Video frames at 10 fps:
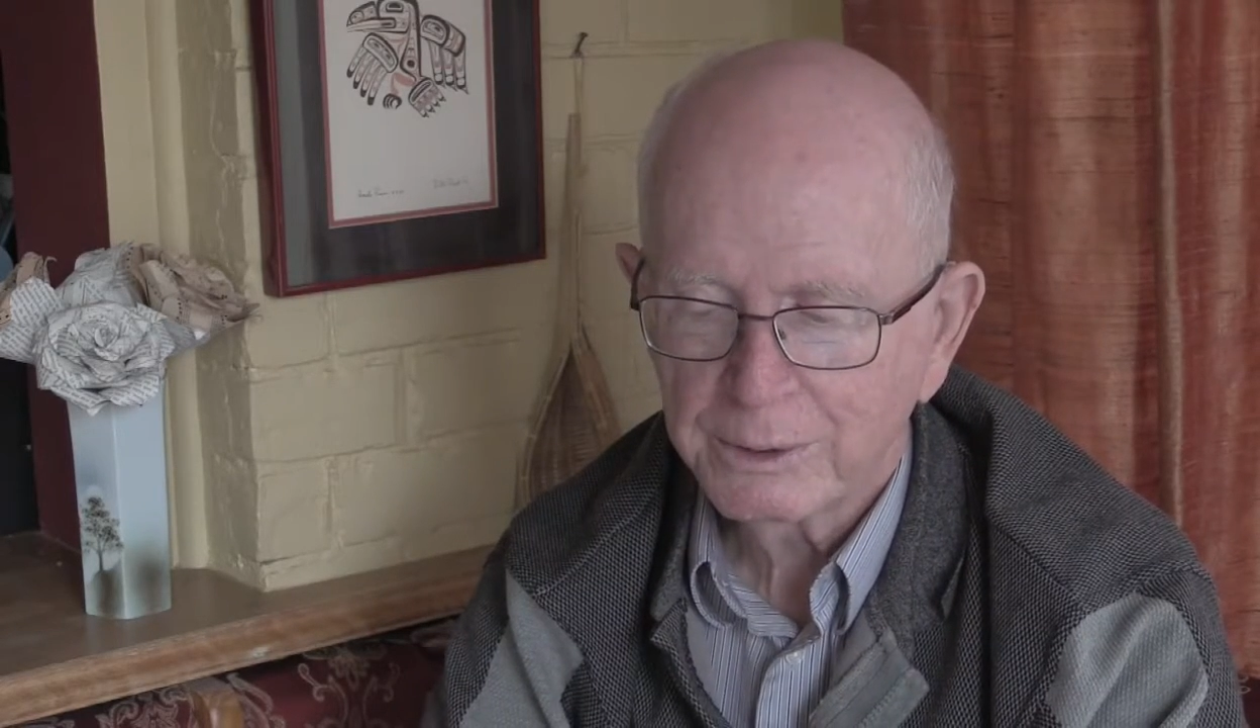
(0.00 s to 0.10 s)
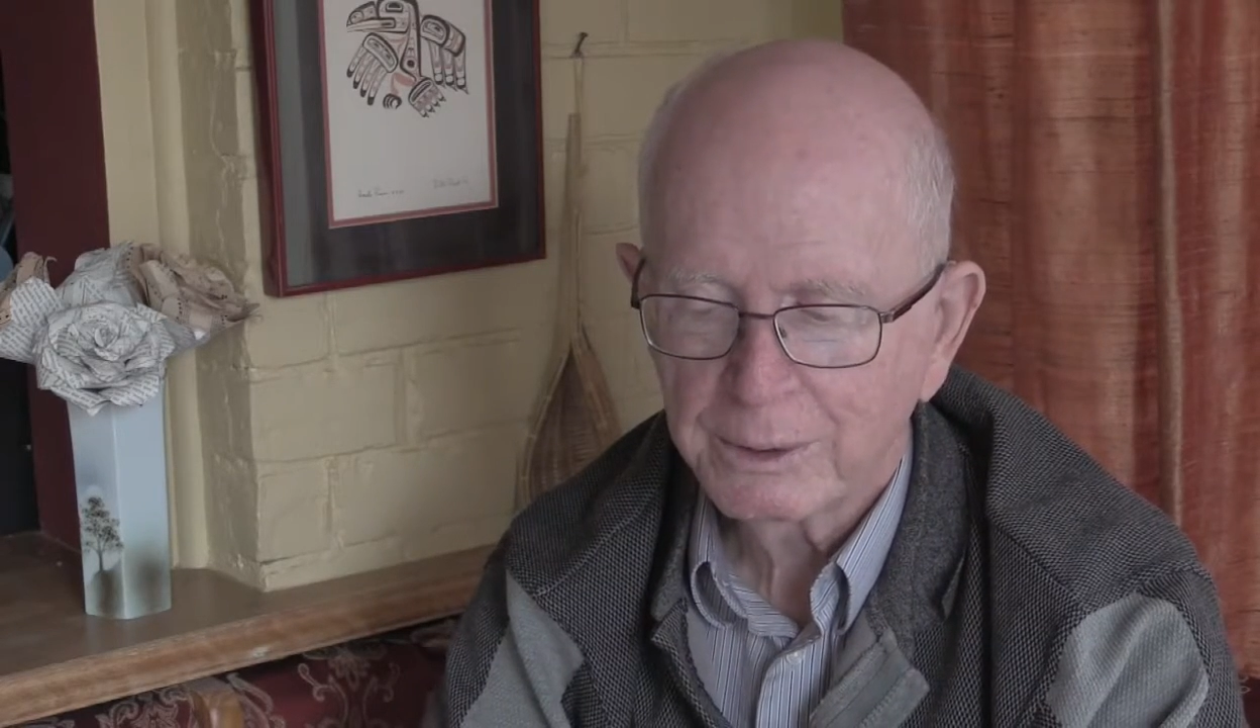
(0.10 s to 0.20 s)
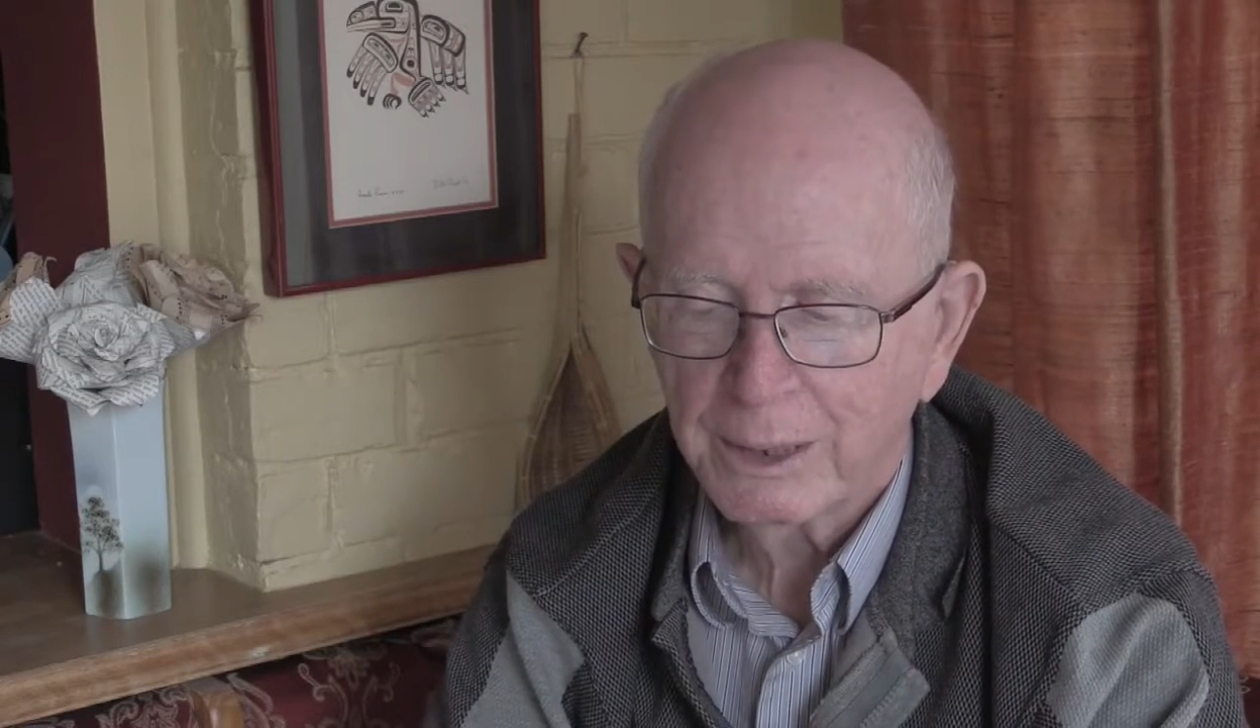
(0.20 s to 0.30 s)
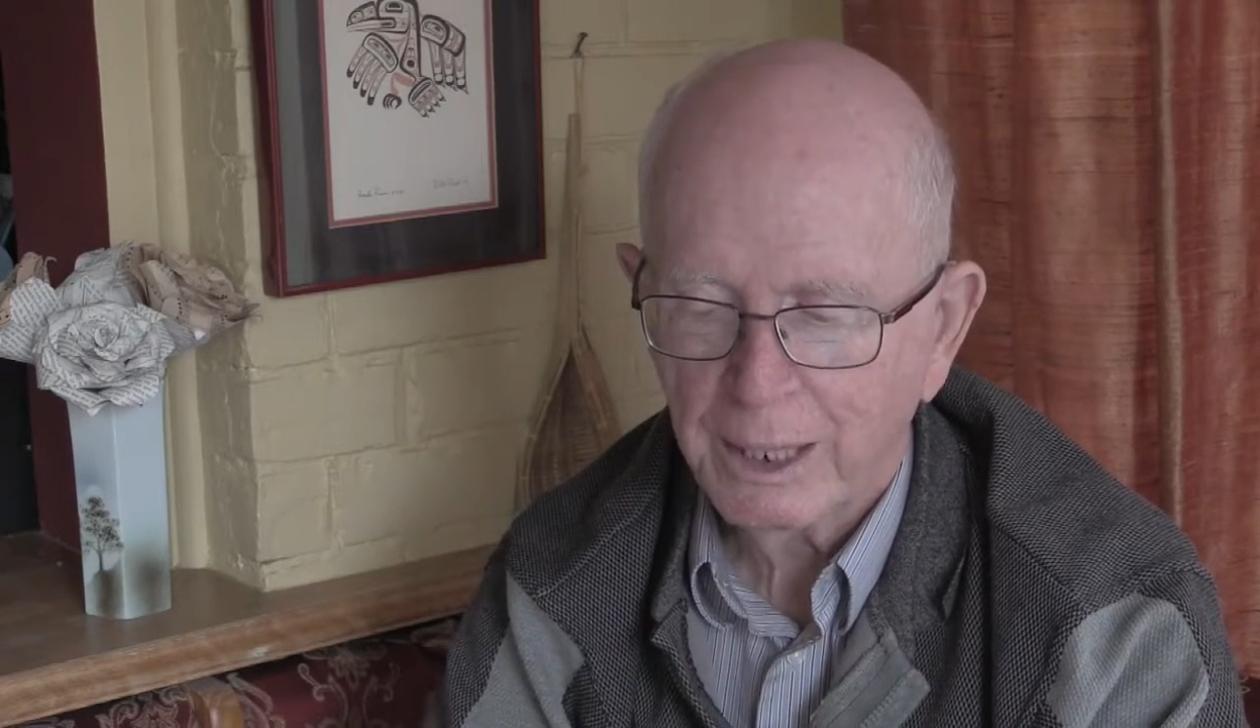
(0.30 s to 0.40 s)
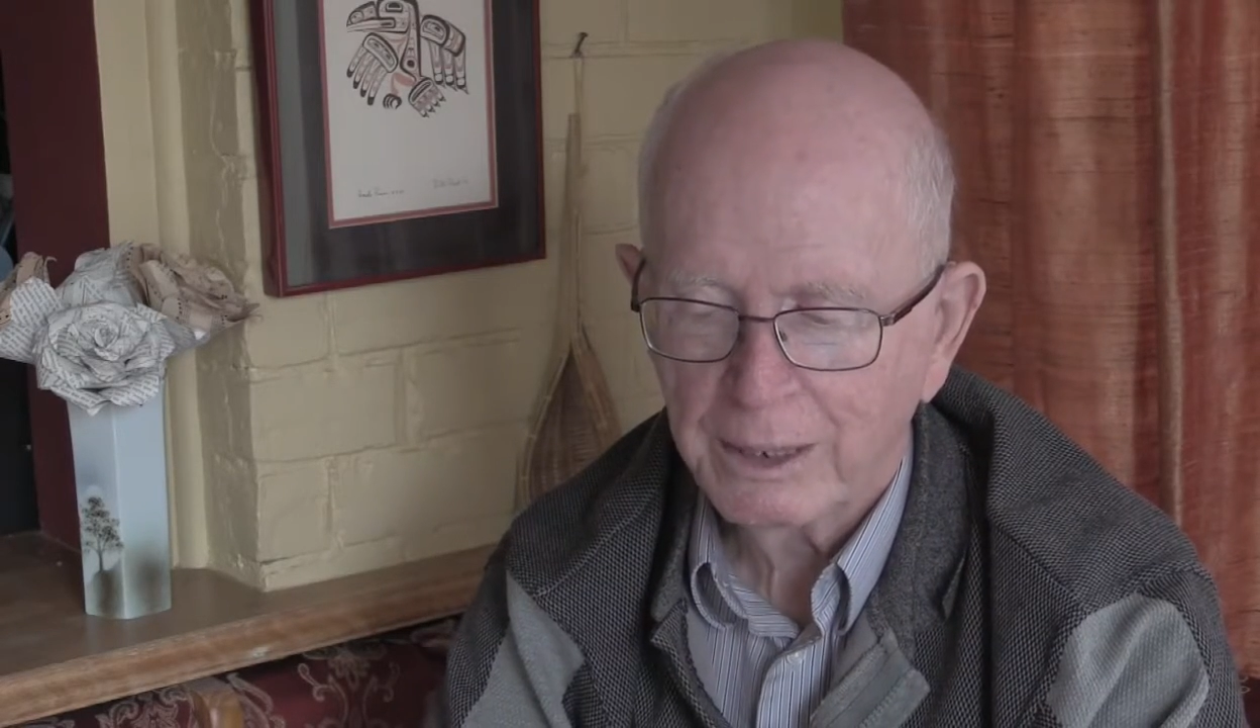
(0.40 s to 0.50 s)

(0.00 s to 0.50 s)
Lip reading: and